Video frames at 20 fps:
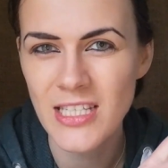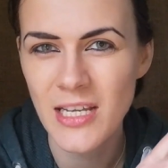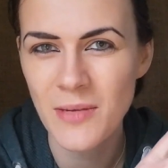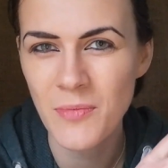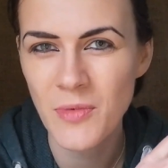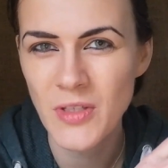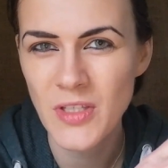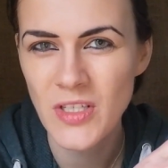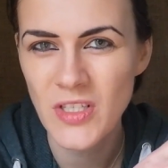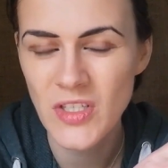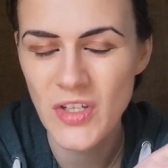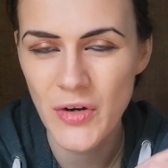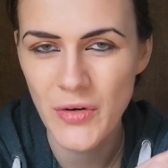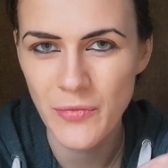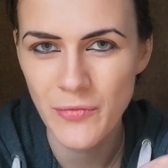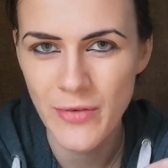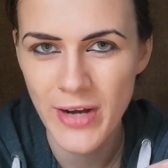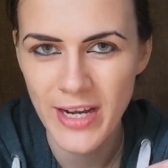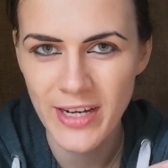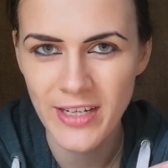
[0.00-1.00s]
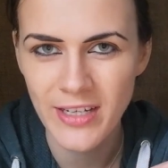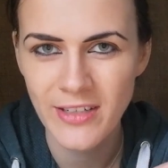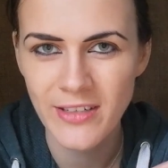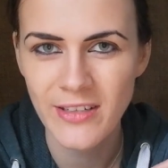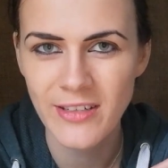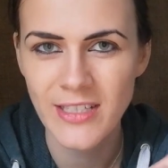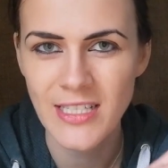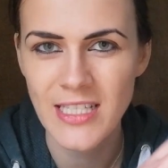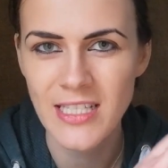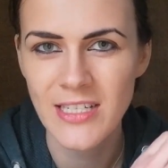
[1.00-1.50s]
once you start
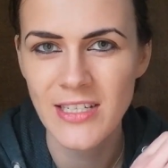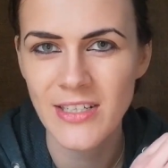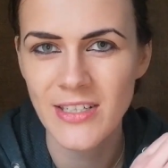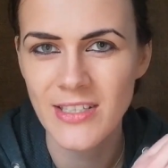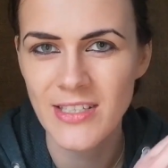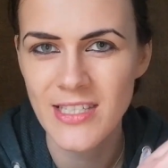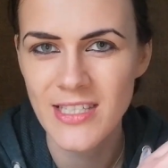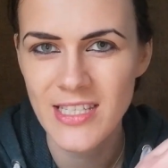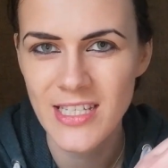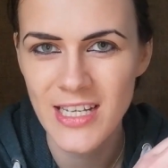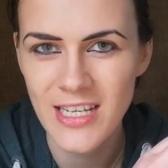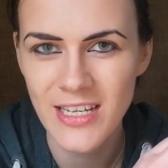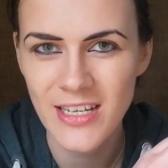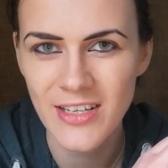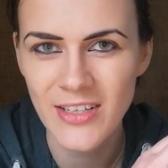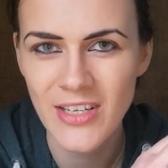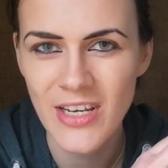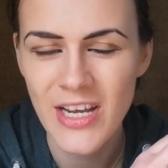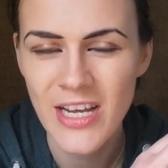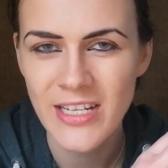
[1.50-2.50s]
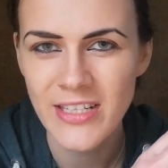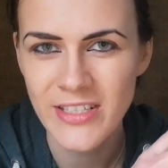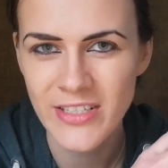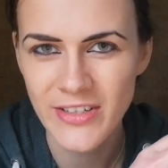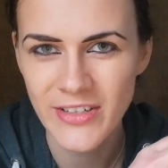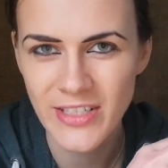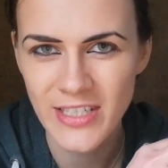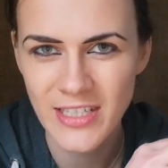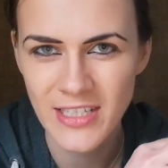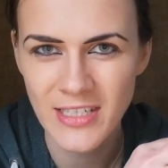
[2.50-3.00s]
recognizing it and seeing it, it
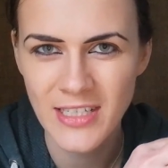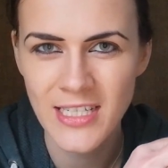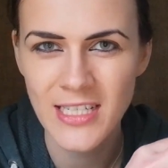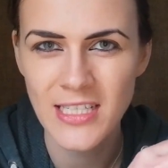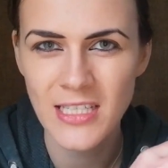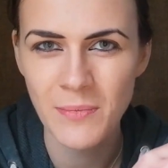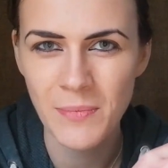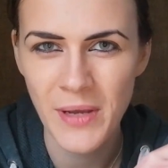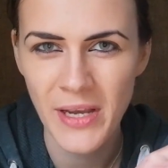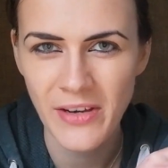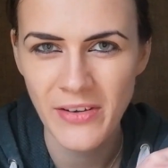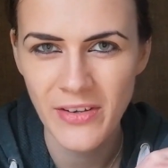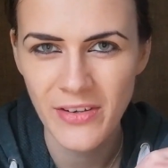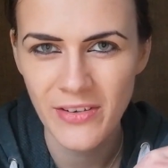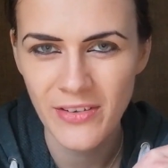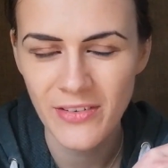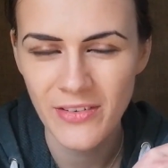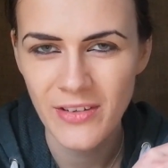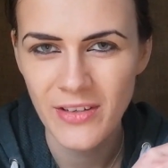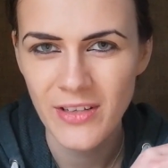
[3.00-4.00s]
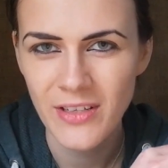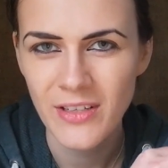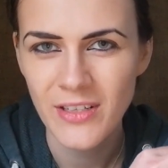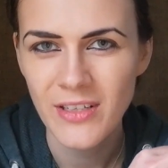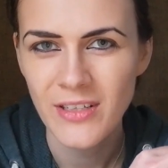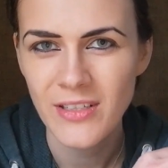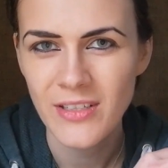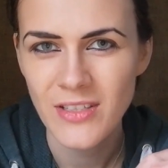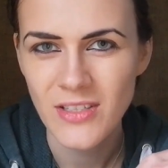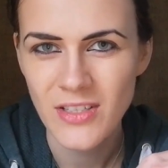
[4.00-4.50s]
starts to dissipate,
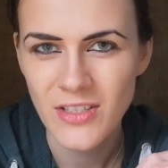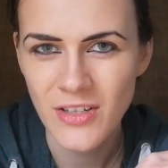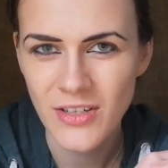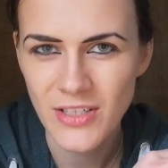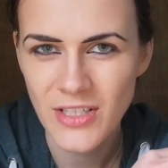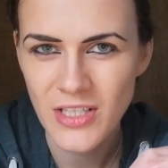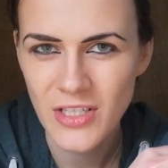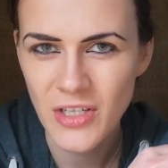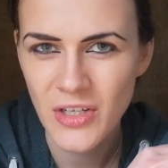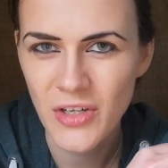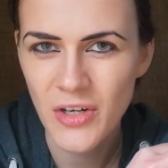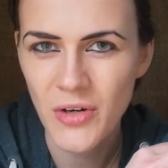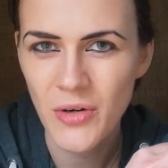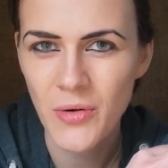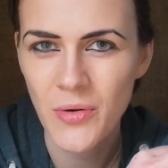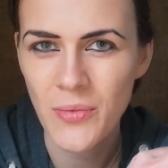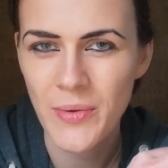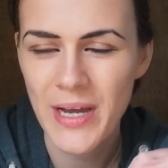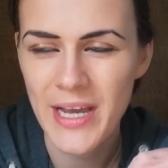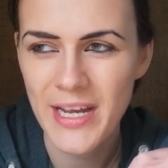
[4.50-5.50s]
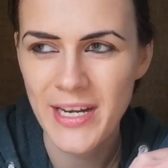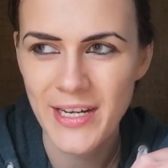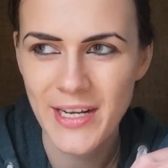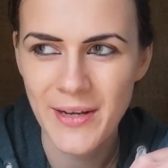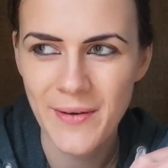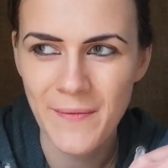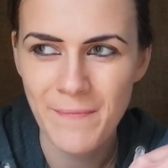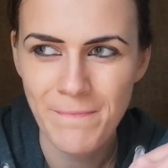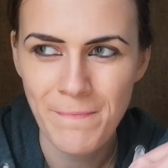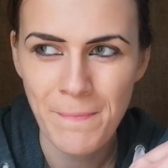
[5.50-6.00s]
it starts to go away
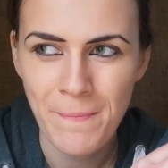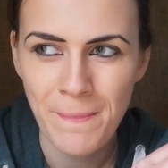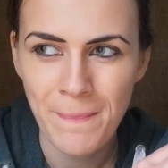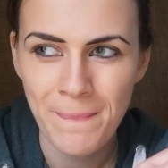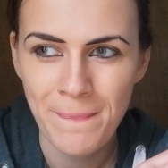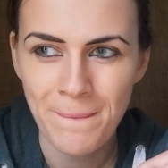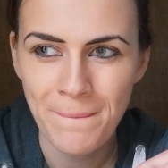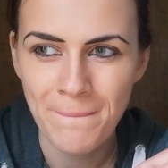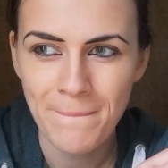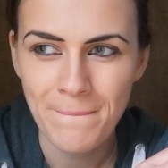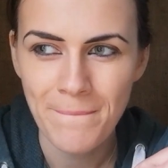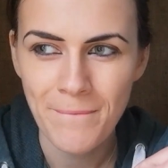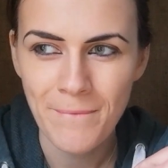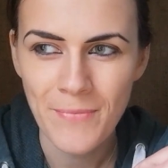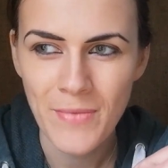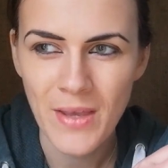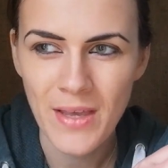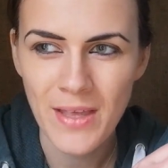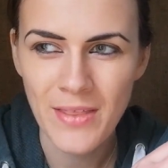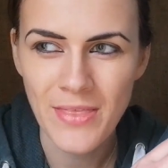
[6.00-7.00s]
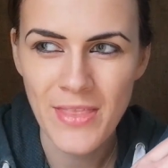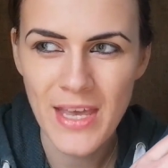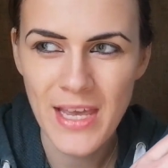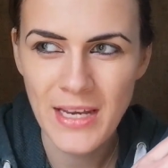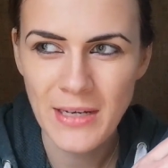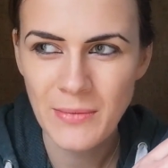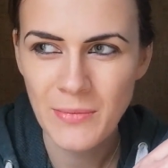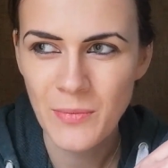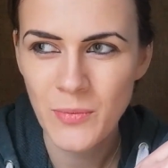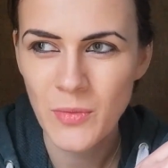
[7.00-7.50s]
now. And
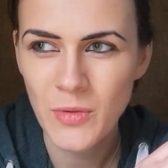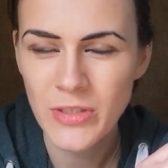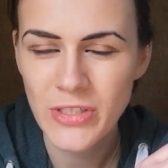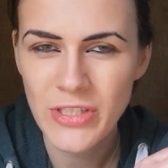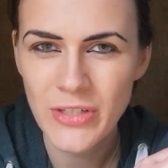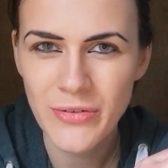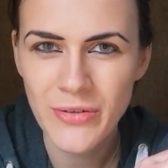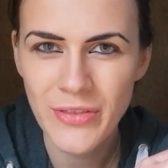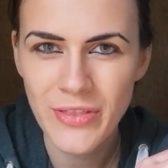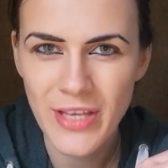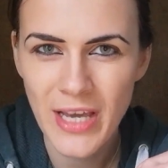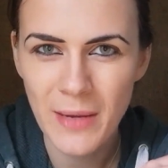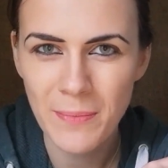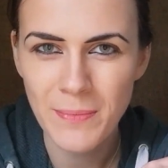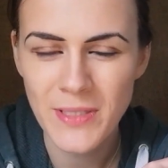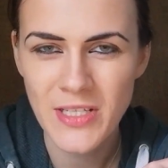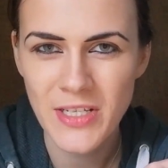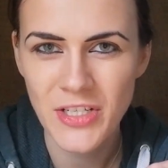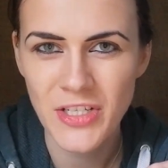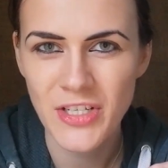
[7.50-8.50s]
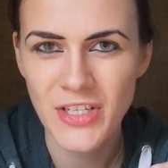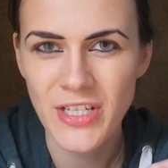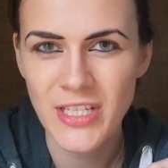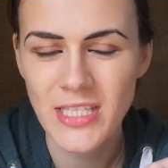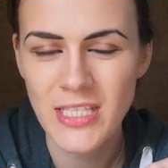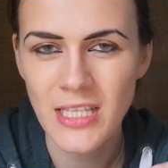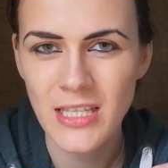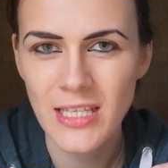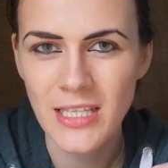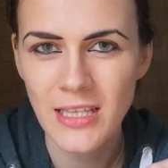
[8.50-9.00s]
then once you're in that position,
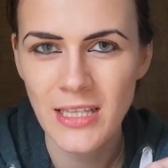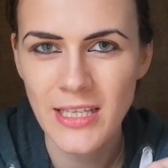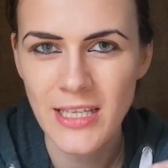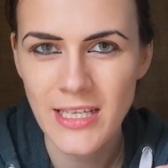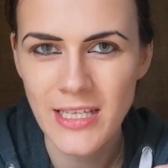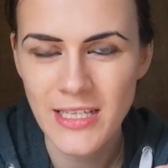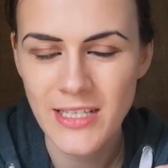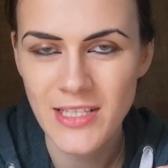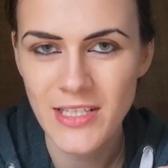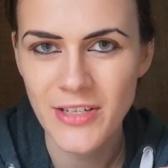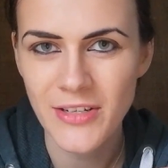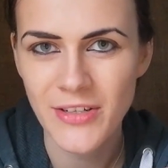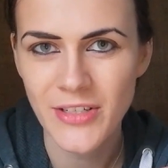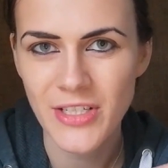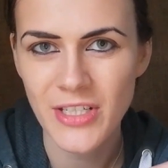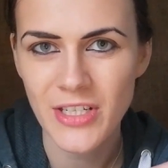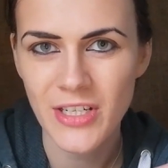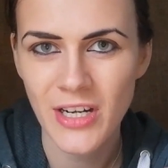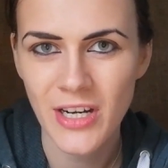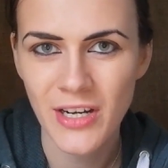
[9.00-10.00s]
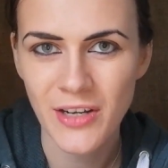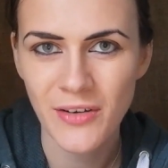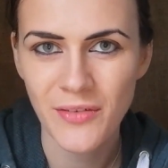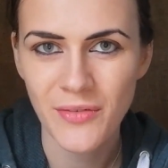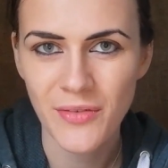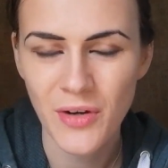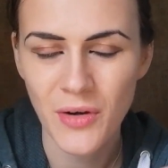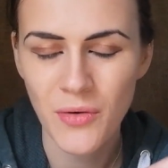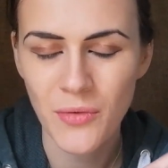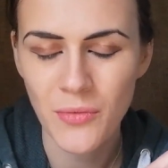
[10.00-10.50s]
it's a little easier to kind
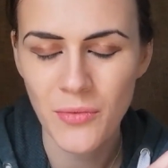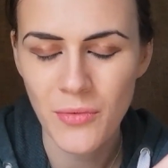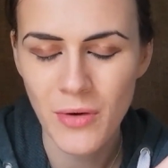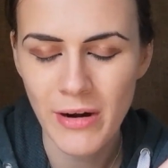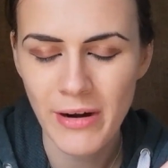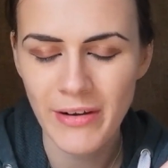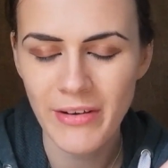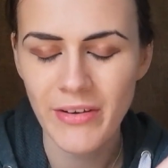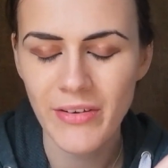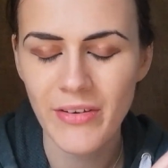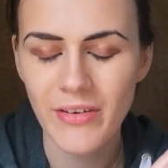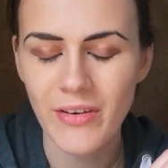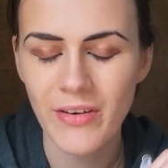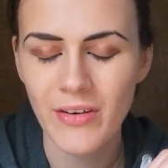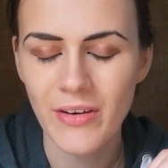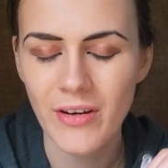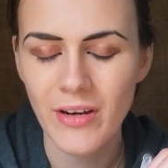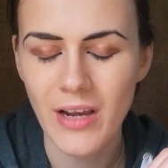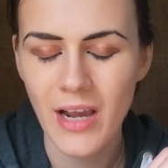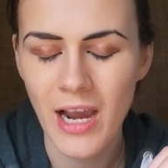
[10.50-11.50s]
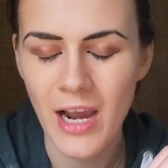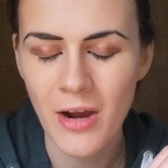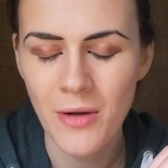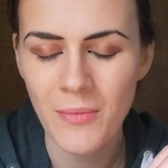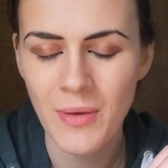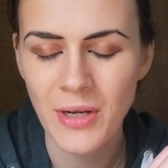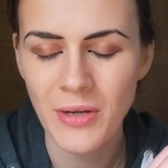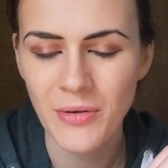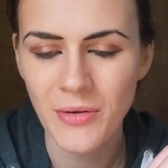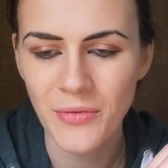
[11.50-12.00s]
of go, right, how am
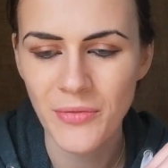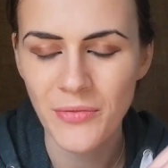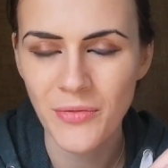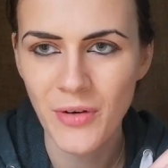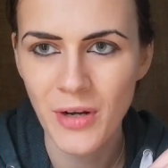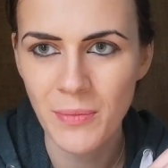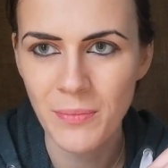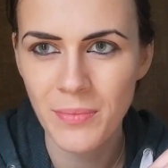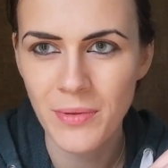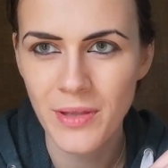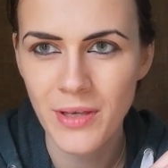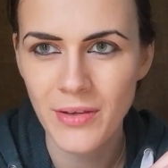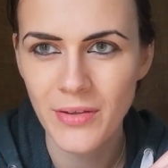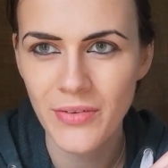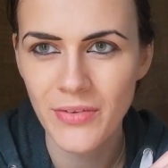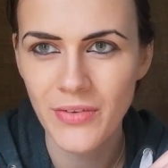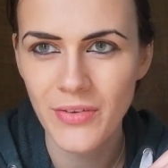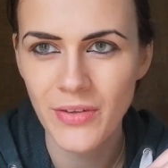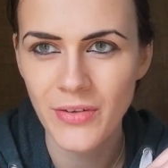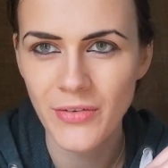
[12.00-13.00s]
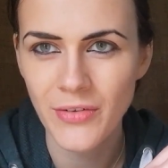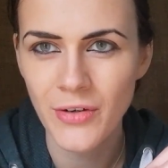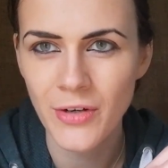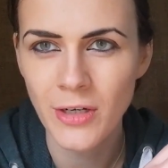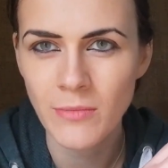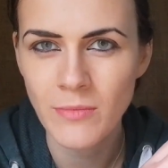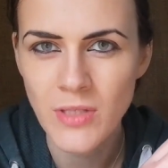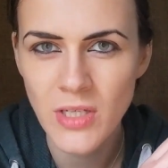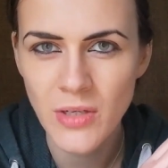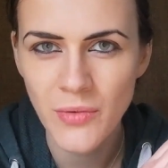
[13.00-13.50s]
I going to flip this in
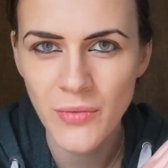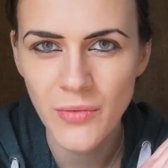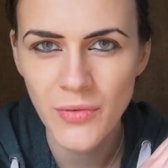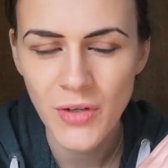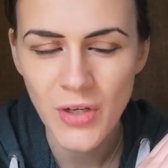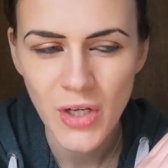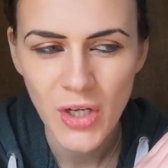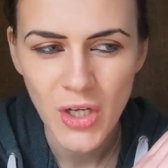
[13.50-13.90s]
terms of,